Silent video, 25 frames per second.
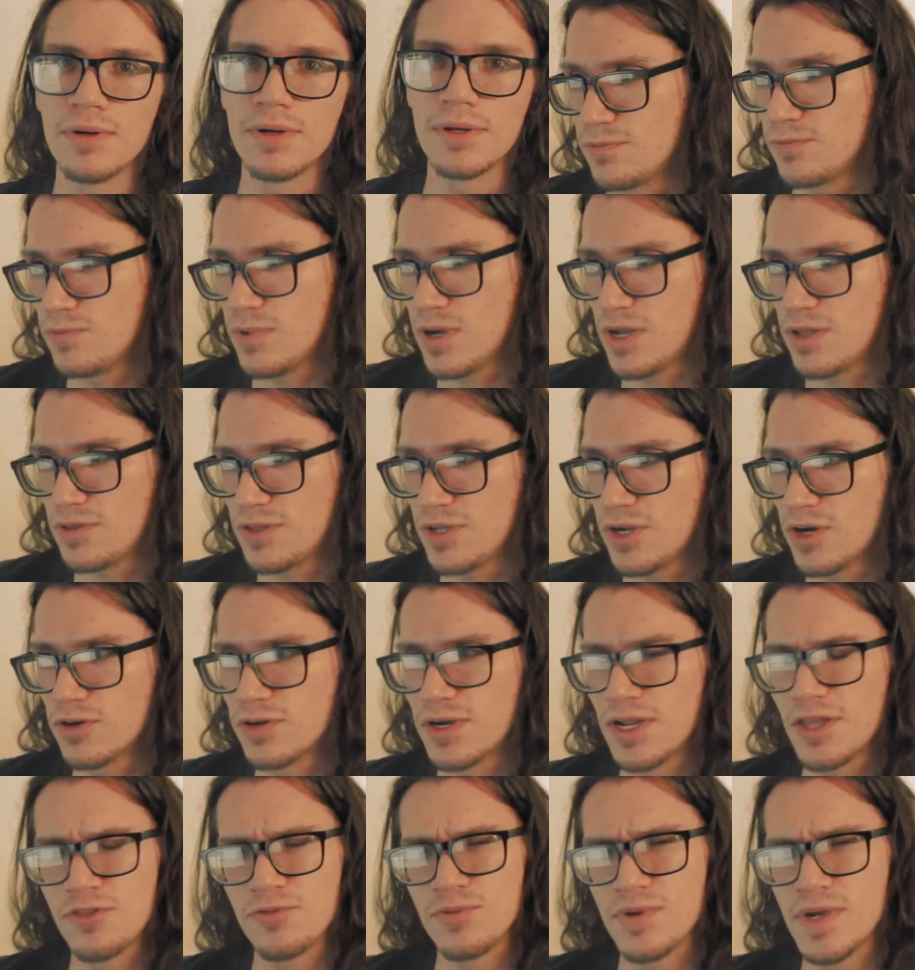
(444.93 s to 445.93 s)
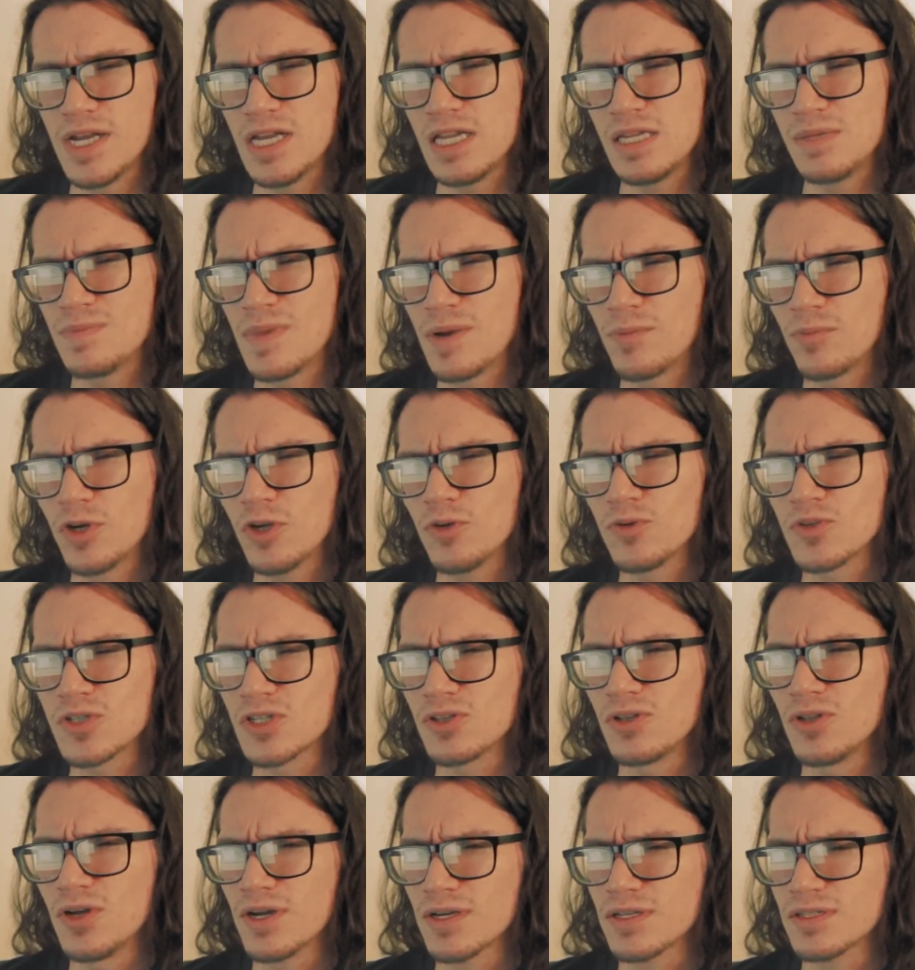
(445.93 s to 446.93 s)
While the R9 380's memory was
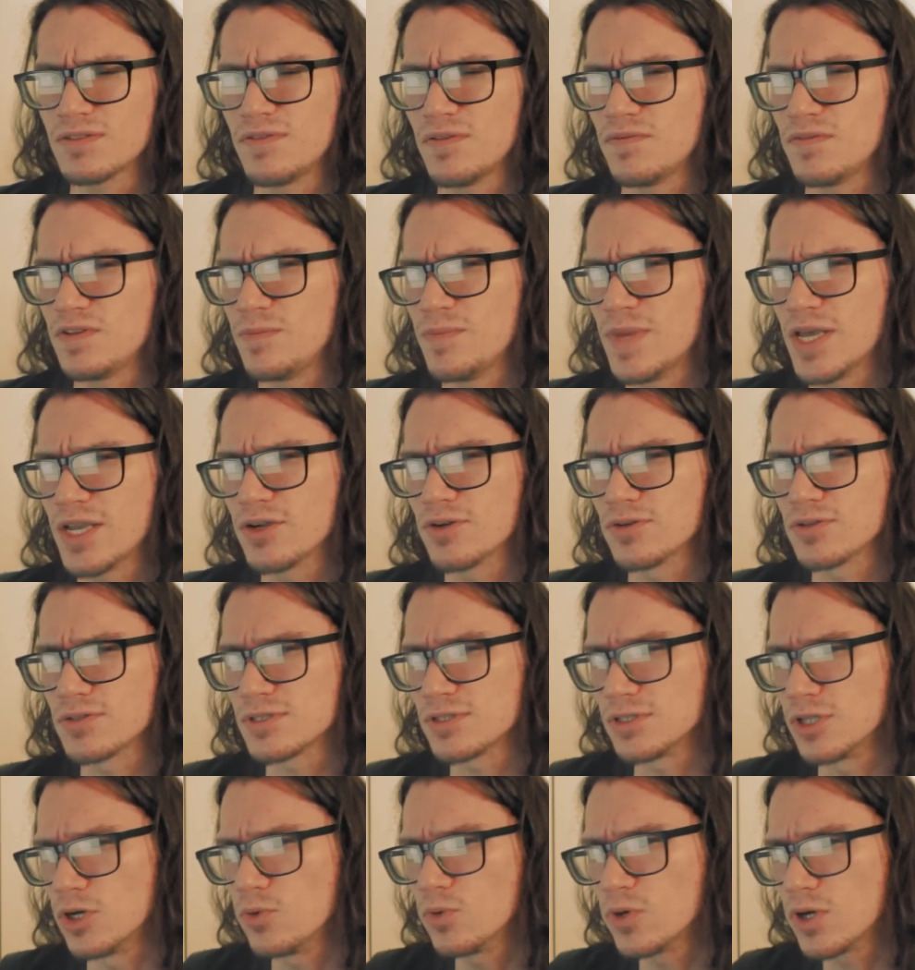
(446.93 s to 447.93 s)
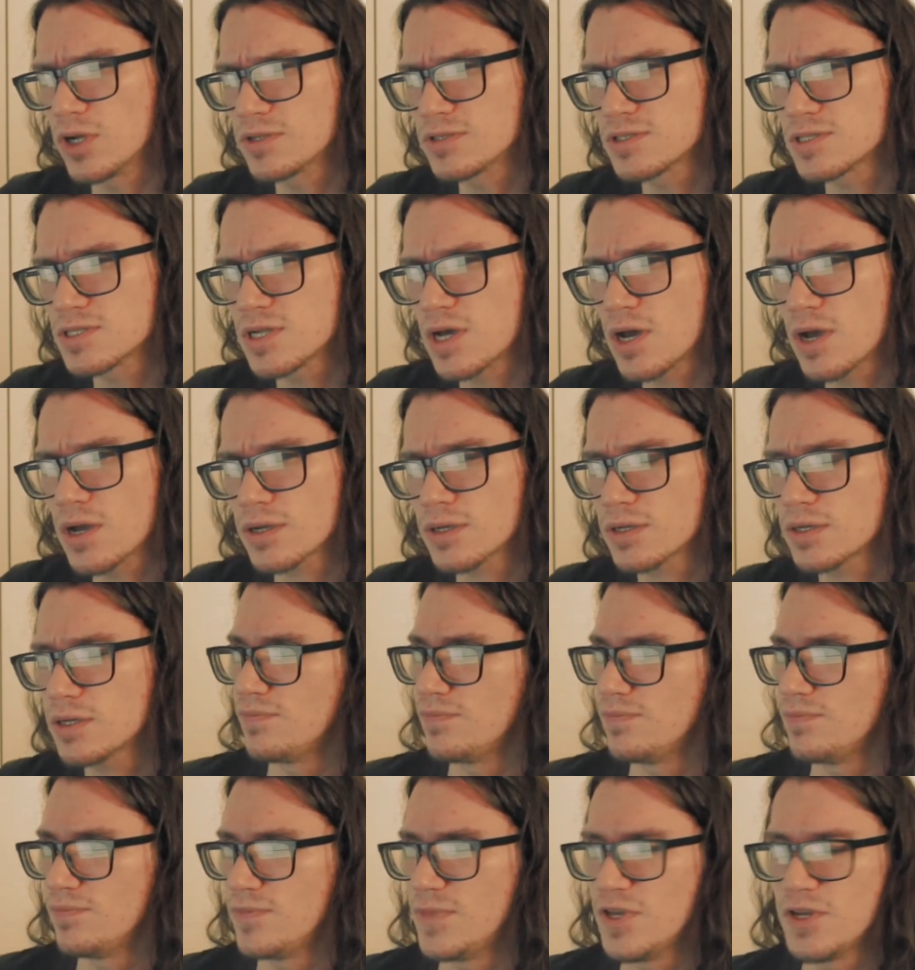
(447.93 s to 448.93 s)
clocked 50 megahertz lower on stock,
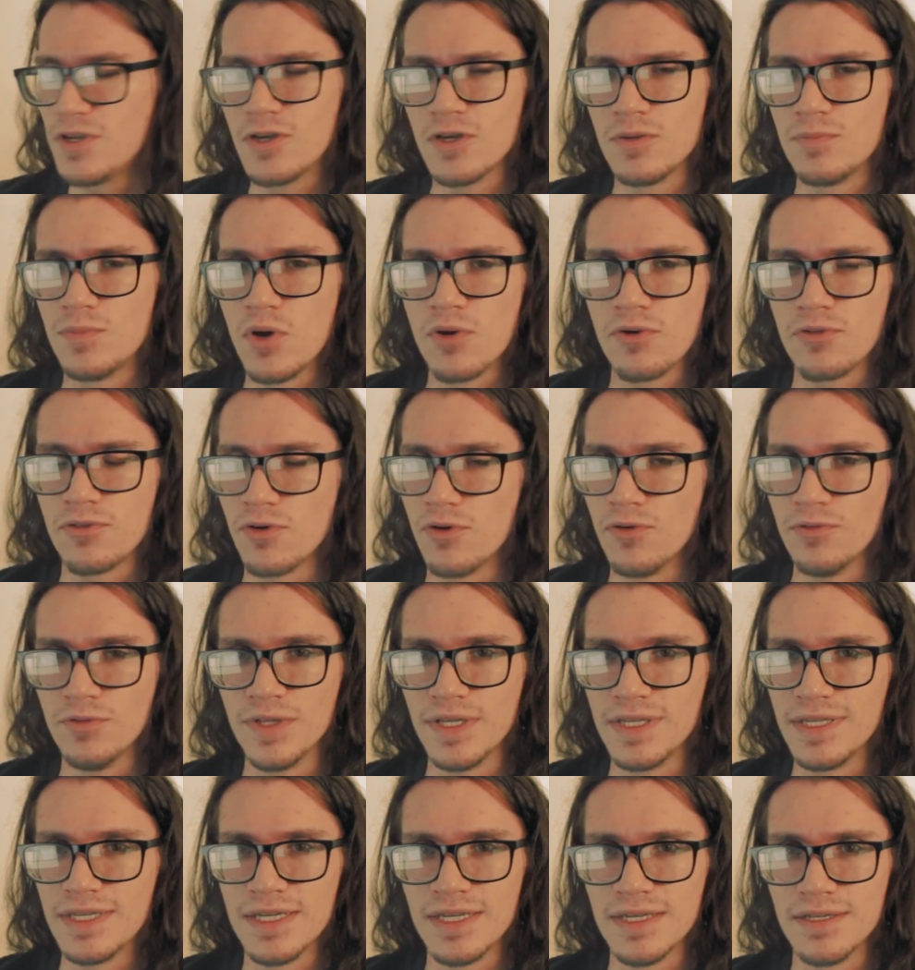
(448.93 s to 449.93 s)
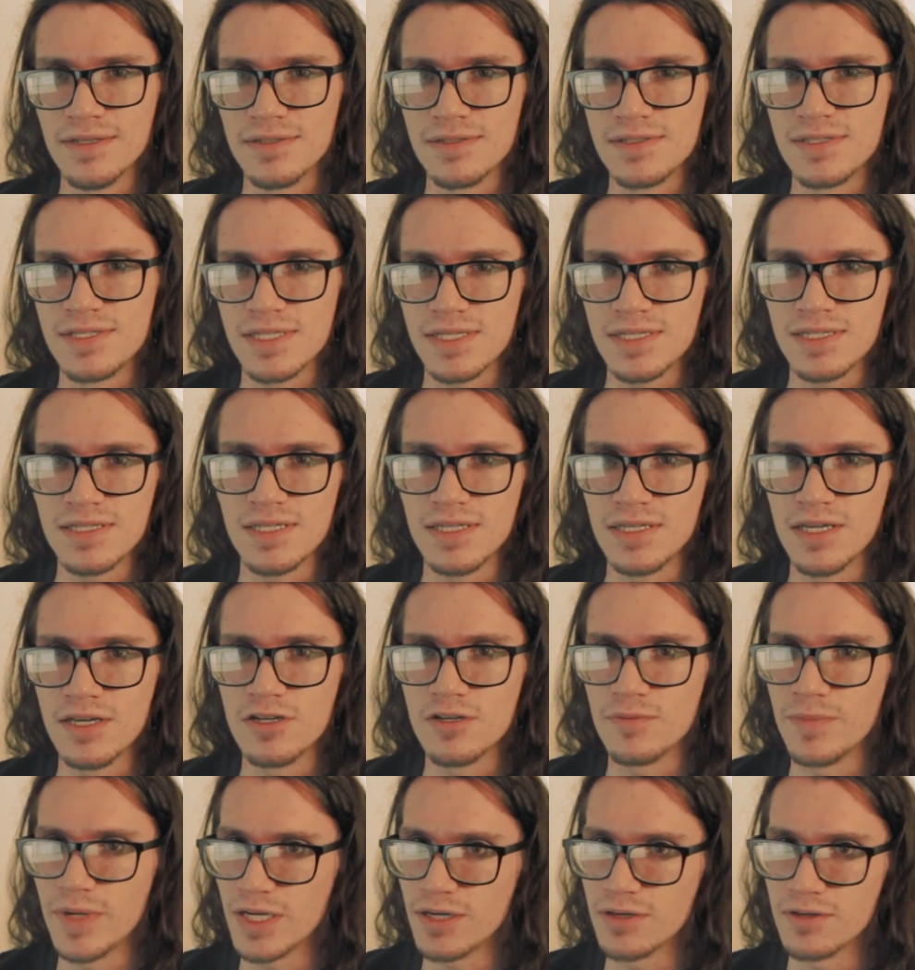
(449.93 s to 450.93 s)
they could both only get
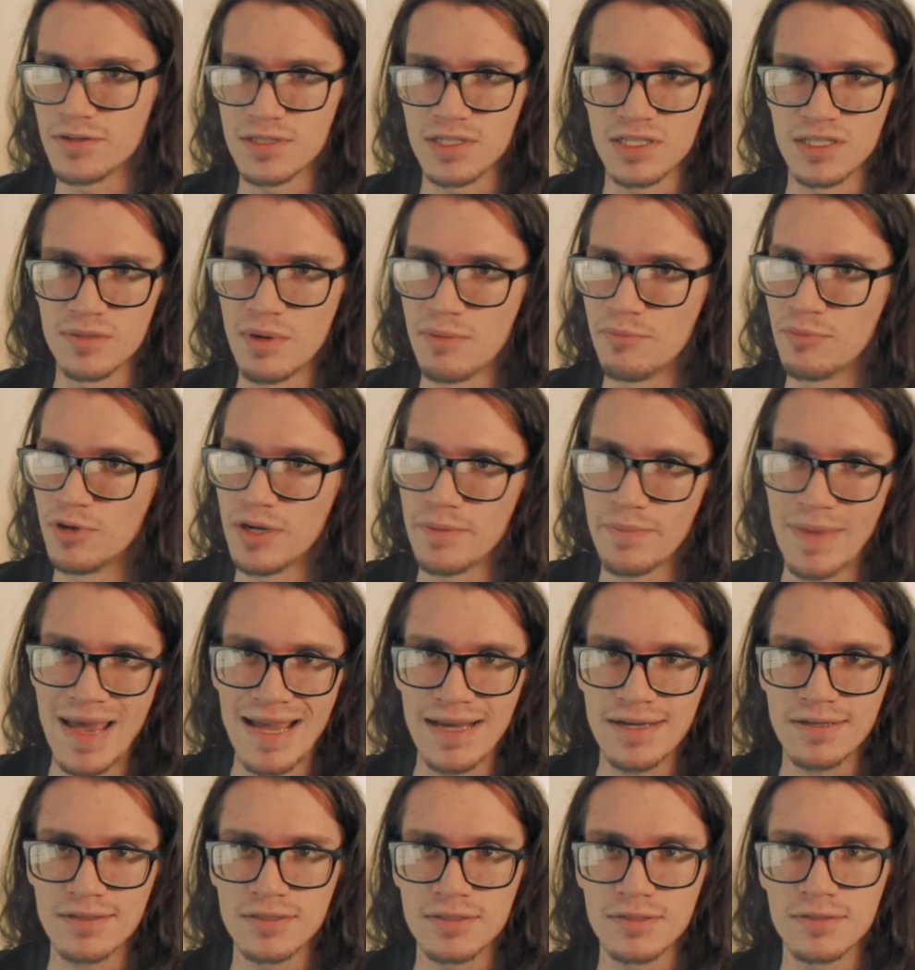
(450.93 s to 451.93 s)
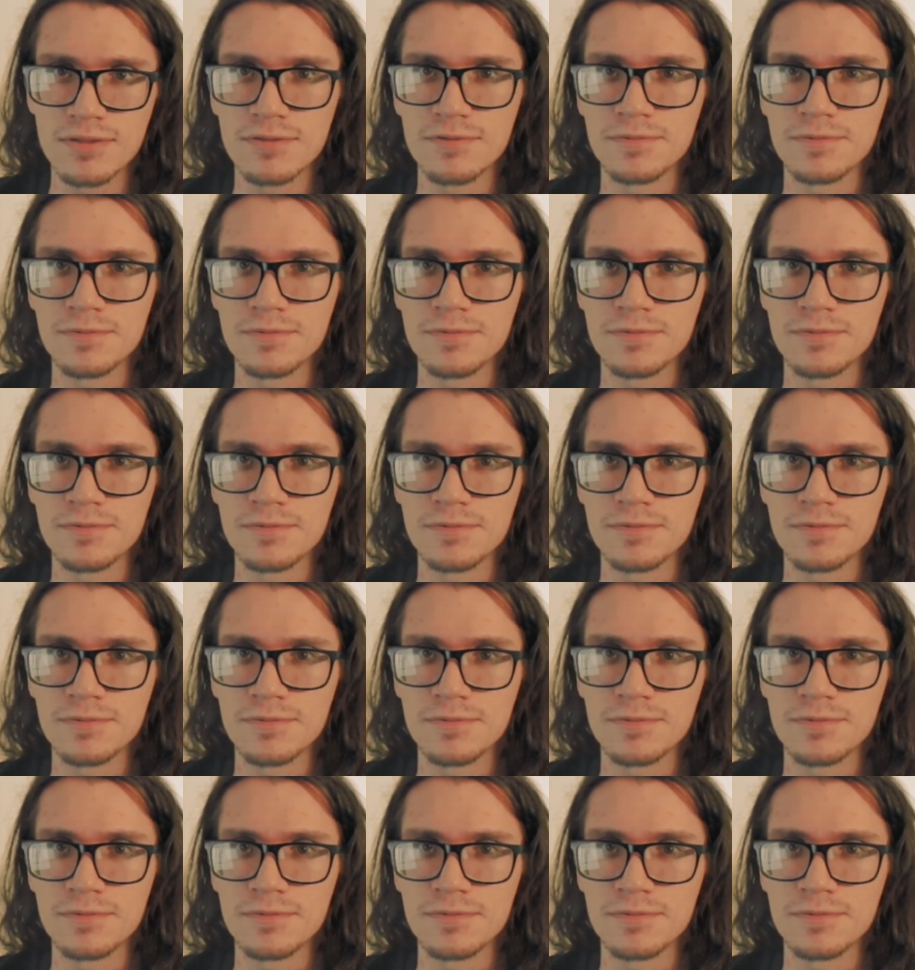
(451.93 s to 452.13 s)
1600 megahertz on the memory max.